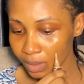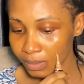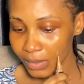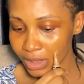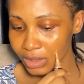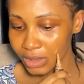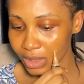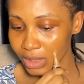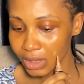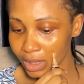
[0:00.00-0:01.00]
My
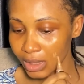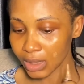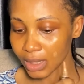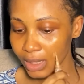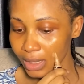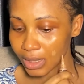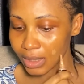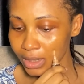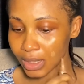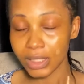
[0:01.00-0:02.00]
skin
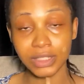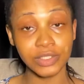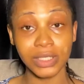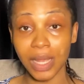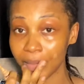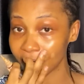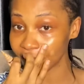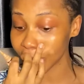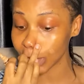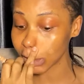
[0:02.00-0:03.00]
is not that
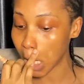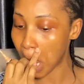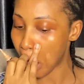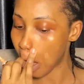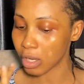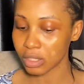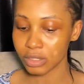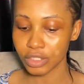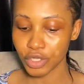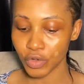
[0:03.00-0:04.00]
perfect,
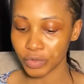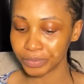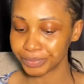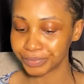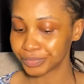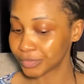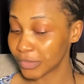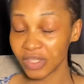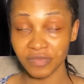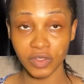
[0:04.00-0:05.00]
you know.
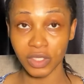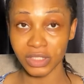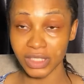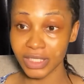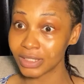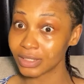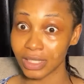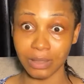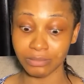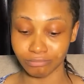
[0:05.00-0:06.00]
If yours is,
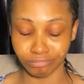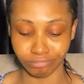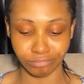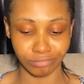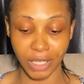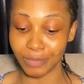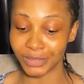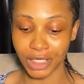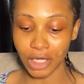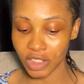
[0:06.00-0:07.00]
I'm
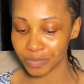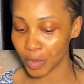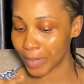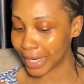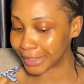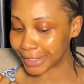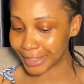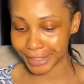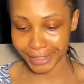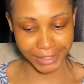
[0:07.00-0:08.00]
jealous, but mine
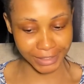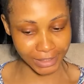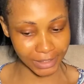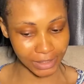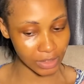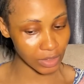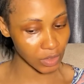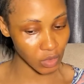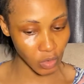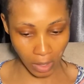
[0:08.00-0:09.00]
isn't.
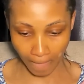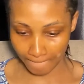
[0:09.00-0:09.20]
So,